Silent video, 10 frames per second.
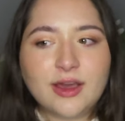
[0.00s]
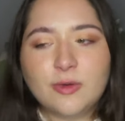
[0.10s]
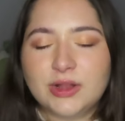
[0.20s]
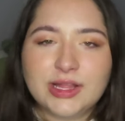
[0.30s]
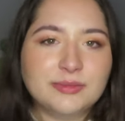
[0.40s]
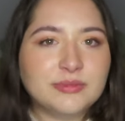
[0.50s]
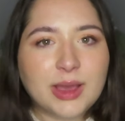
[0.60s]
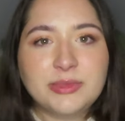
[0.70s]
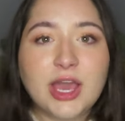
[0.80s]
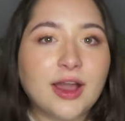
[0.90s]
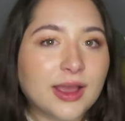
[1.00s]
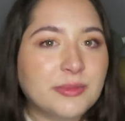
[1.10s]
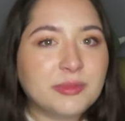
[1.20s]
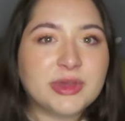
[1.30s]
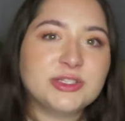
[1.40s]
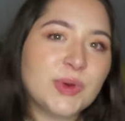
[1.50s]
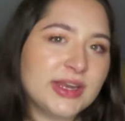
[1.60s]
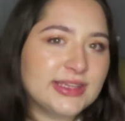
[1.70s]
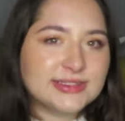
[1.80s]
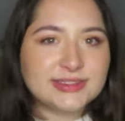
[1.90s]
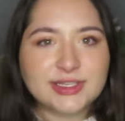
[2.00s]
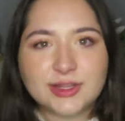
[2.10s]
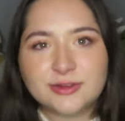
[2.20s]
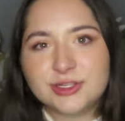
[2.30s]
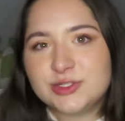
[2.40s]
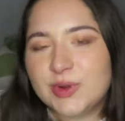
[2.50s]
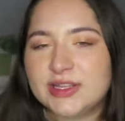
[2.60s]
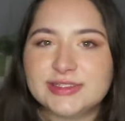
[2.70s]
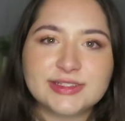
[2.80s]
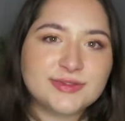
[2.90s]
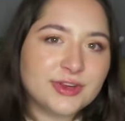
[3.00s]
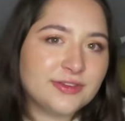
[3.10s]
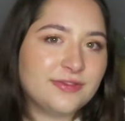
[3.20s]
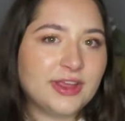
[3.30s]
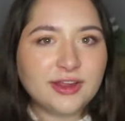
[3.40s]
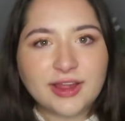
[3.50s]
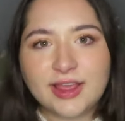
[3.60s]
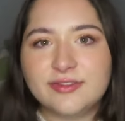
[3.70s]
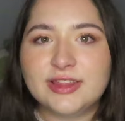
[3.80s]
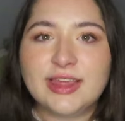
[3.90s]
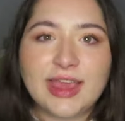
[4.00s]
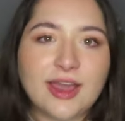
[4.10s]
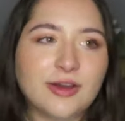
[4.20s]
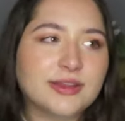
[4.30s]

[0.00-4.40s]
oh, well, I'm young, I'm in my 20s, you know, your 20s is for figuring everything out.